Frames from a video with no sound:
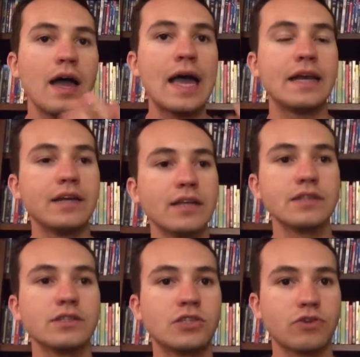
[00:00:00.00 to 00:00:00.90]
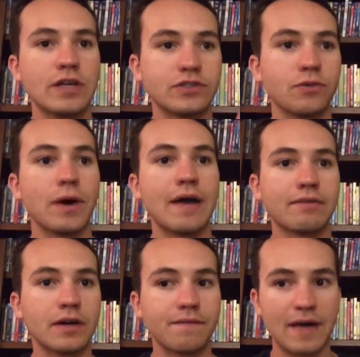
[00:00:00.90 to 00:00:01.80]
It doesn't stress away
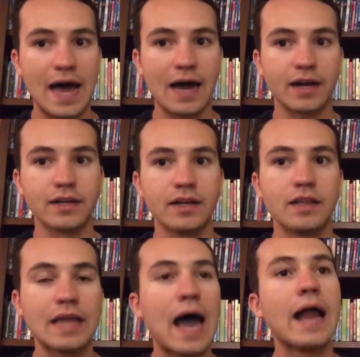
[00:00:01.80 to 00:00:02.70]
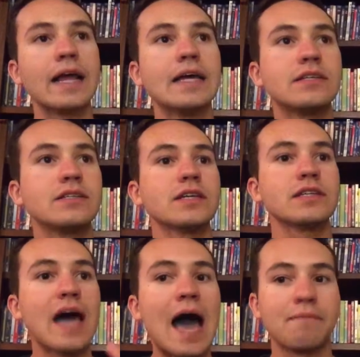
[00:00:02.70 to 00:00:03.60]
from the fact that it's just
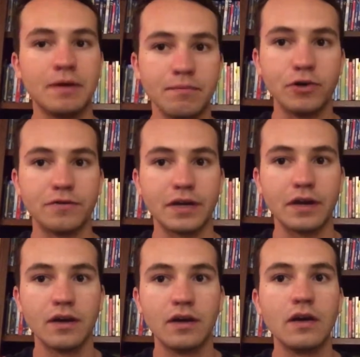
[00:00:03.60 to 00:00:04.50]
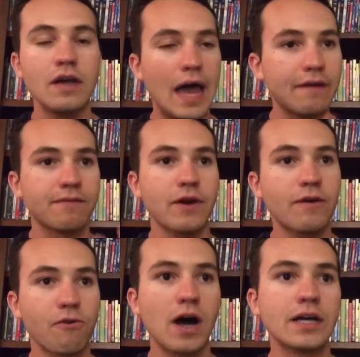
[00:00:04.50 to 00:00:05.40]
a happy movie. And Fred
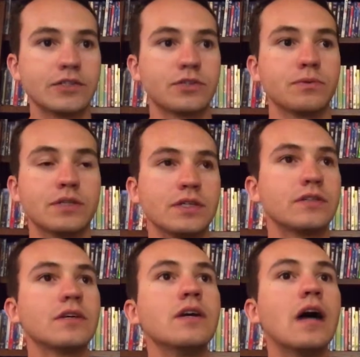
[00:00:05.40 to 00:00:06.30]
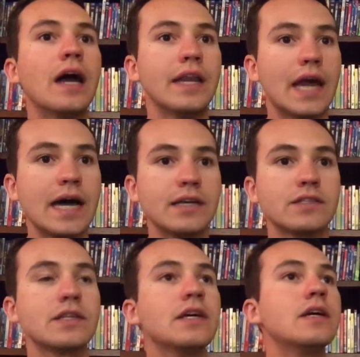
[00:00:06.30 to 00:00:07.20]
Rogers was just a
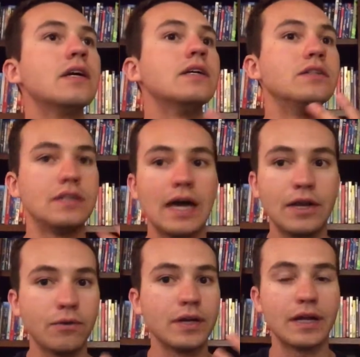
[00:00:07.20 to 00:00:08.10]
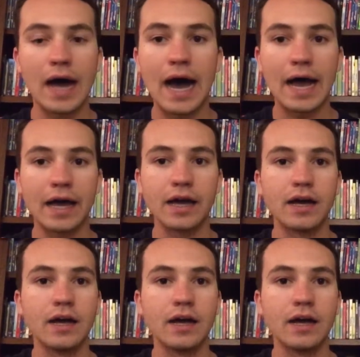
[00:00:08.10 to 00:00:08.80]
nice, genuine guy.